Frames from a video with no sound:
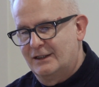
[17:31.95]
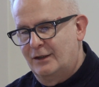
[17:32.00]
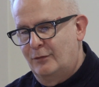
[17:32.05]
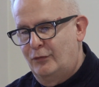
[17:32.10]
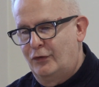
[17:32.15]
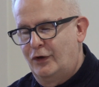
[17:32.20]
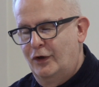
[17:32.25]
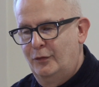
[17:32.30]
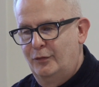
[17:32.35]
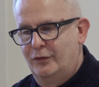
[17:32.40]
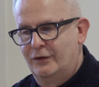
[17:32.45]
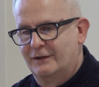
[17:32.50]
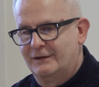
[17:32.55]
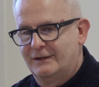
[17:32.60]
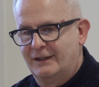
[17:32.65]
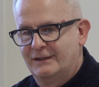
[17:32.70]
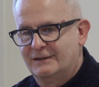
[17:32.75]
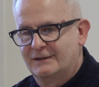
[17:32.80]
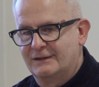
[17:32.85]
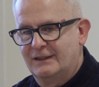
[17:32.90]
appropriate
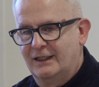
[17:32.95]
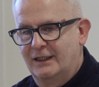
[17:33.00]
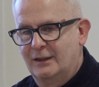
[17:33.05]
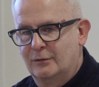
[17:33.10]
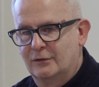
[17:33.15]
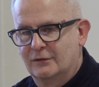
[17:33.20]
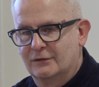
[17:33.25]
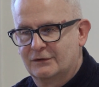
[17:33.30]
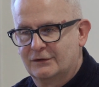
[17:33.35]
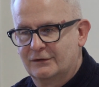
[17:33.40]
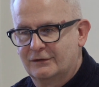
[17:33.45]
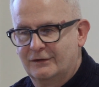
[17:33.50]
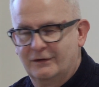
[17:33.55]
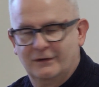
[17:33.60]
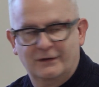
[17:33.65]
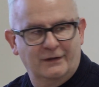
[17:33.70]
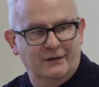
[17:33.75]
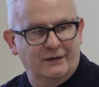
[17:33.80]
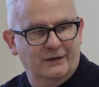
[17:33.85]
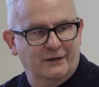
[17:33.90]
data tables,
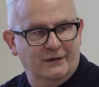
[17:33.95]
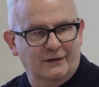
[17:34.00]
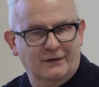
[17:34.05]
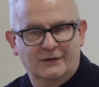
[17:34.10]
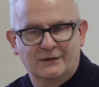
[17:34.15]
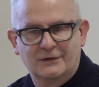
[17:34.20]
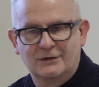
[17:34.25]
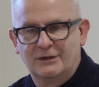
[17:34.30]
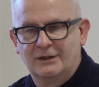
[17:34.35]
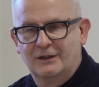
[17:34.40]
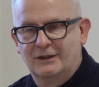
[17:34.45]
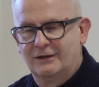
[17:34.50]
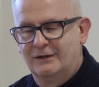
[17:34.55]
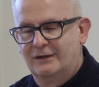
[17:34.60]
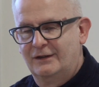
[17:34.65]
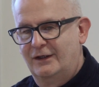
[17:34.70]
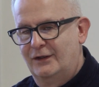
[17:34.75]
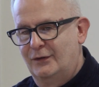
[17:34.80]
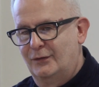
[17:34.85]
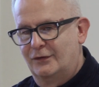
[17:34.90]
because you can
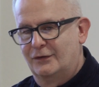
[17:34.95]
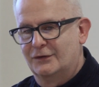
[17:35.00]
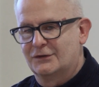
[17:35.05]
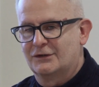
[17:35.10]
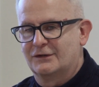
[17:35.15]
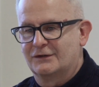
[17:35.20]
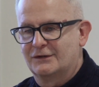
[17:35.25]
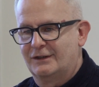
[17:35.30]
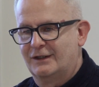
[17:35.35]
do all sorts.